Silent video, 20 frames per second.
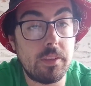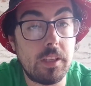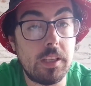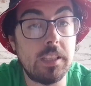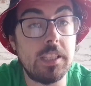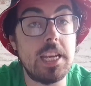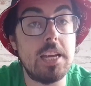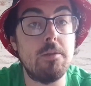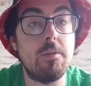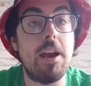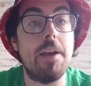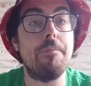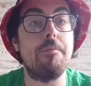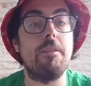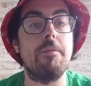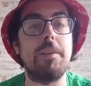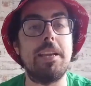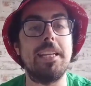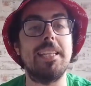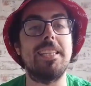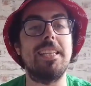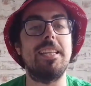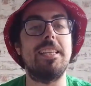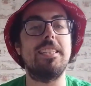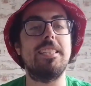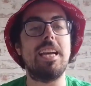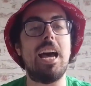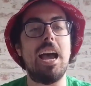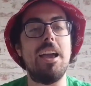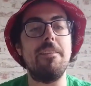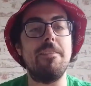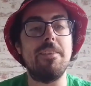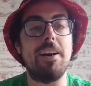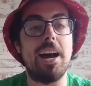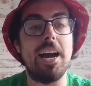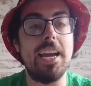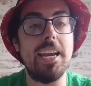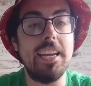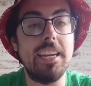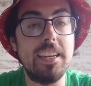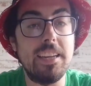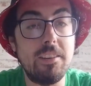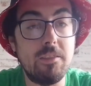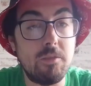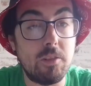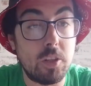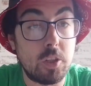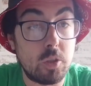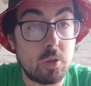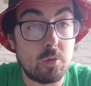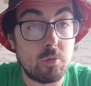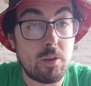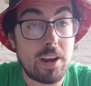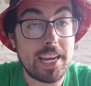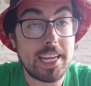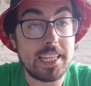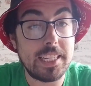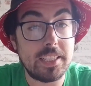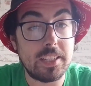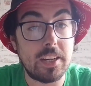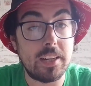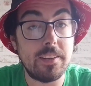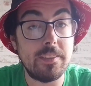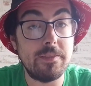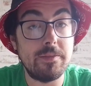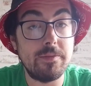This way brings me into the sci-fi was stranger,